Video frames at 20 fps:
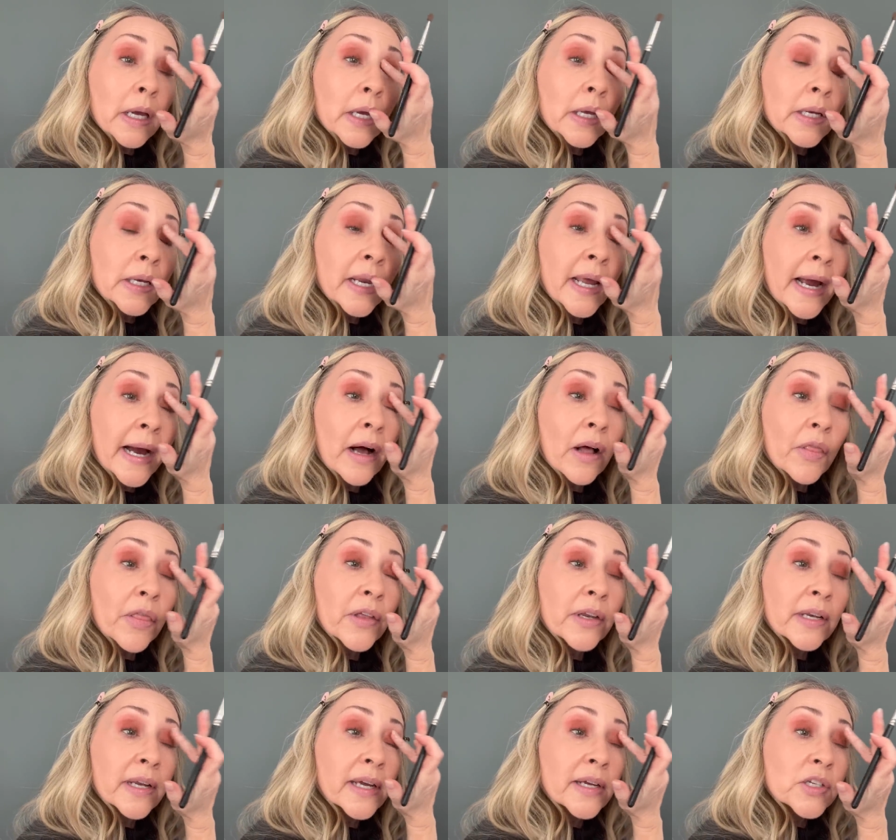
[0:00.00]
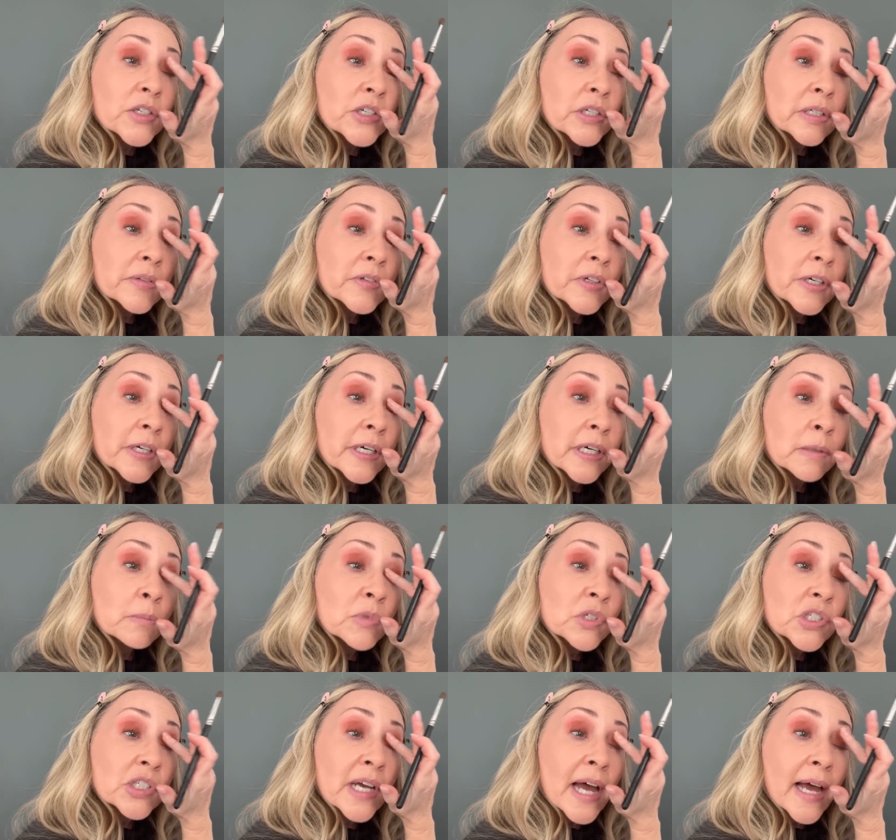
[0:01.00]
Now, the nature of cream
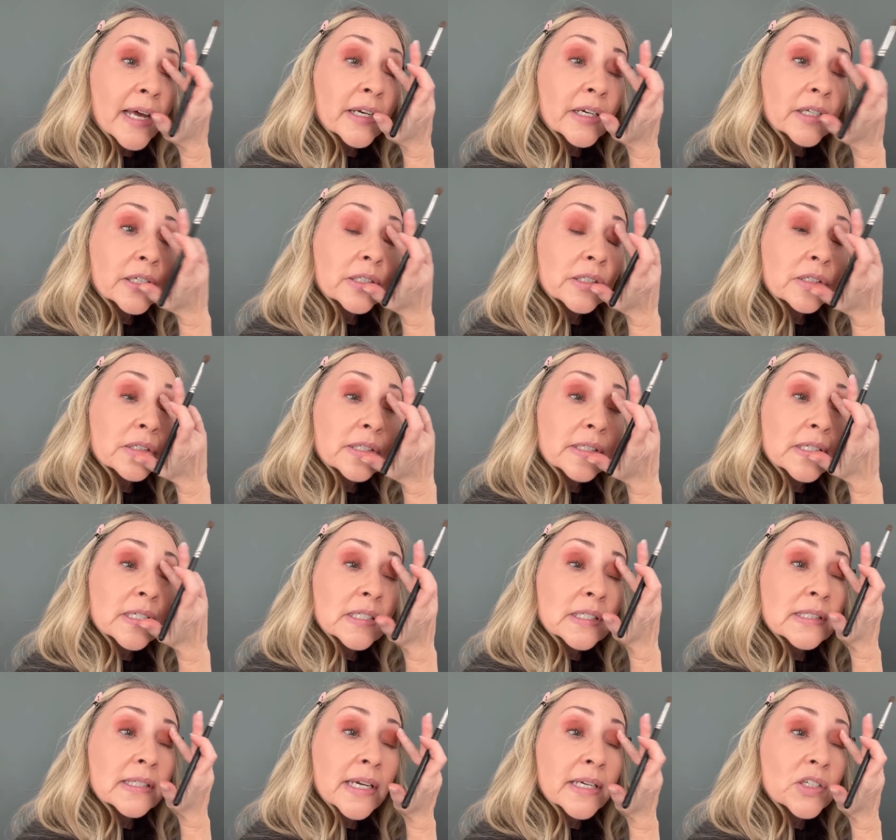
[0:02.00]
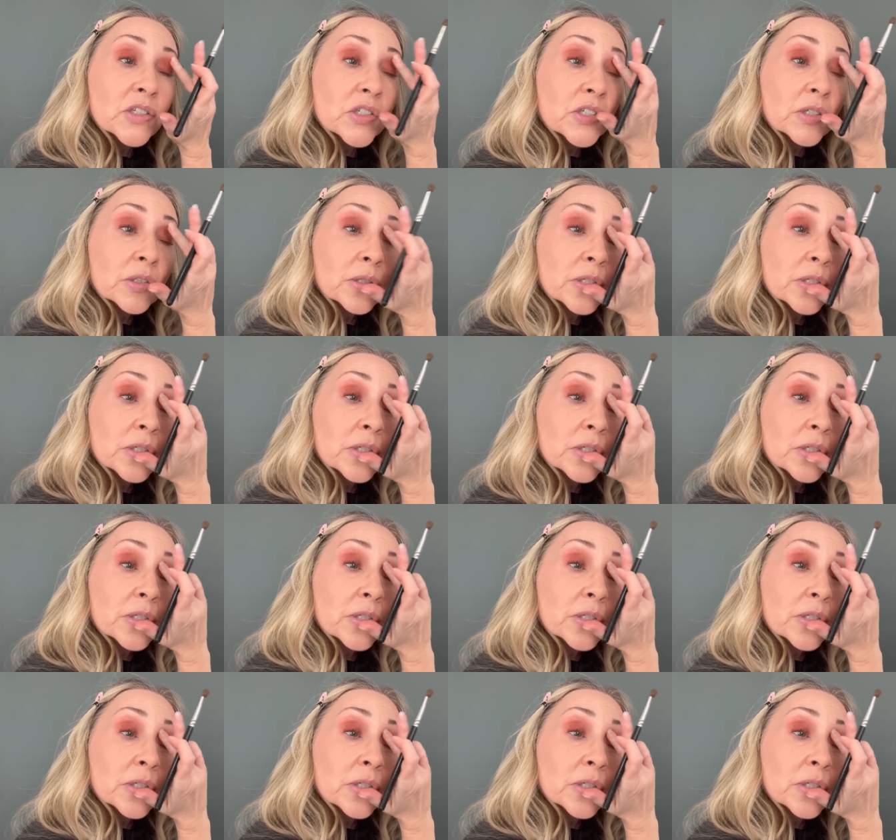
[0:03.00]
shadows is they do